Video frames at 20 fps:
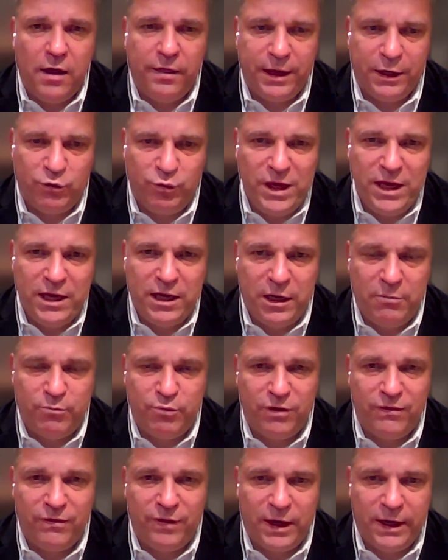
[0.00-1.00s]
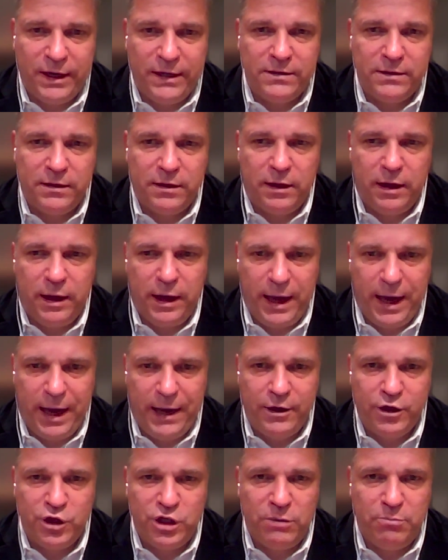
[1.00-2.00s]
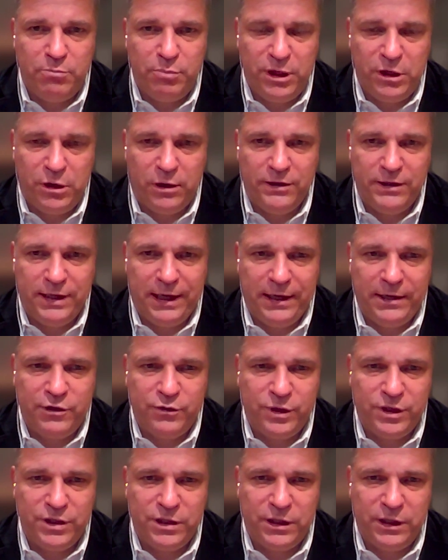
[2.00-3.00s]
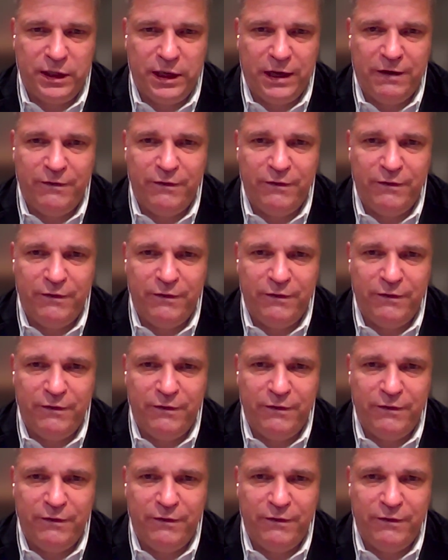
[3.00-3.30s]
that we can provide energy beyond electricity.